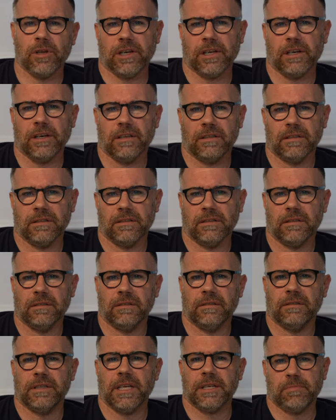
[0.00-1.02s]
looking at
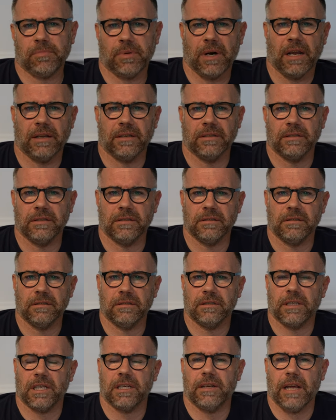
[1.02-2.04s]
this brand,
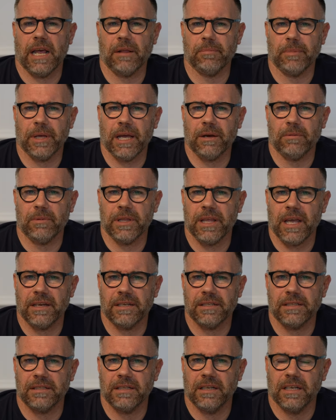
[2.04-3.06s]
can you help me out with
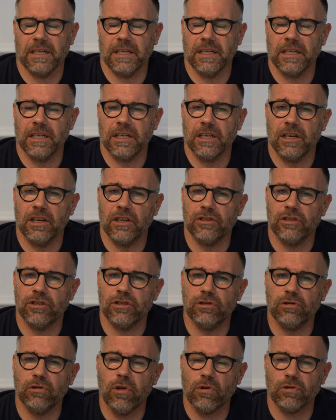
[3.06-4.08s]
this?
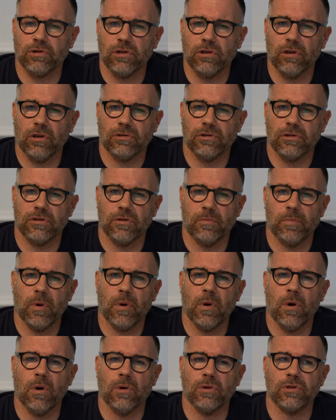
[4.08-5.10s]
There's lots and lots of
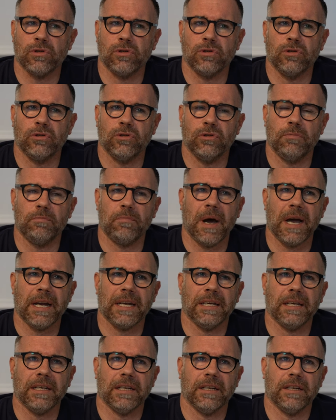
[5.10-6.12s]
support. So you
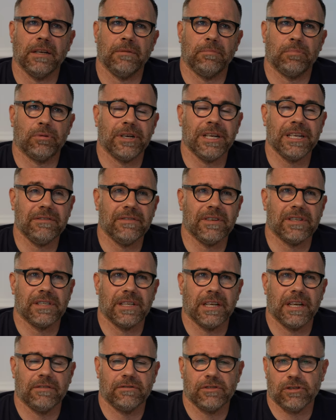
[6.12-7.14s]
might
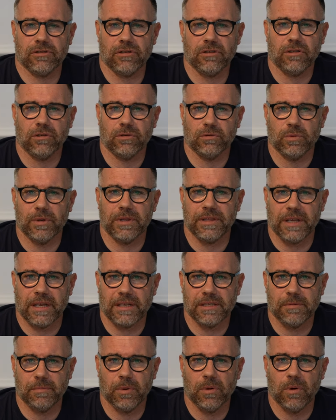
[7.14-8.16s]
previously have struggled with that
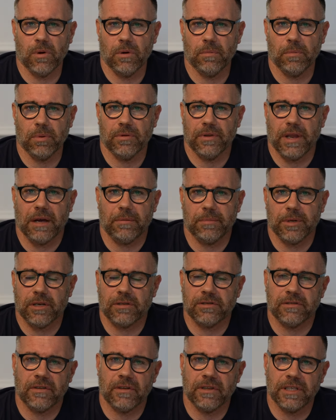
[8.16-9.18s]
support, but now
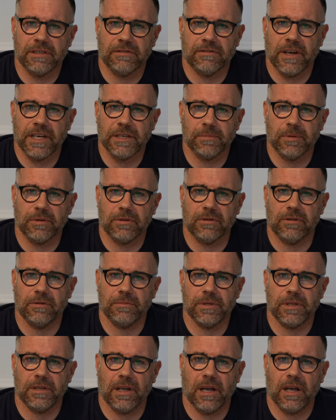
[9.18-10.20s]
because of all these Facebook
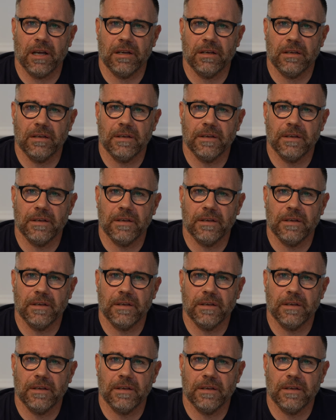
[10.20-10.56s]
groups are there,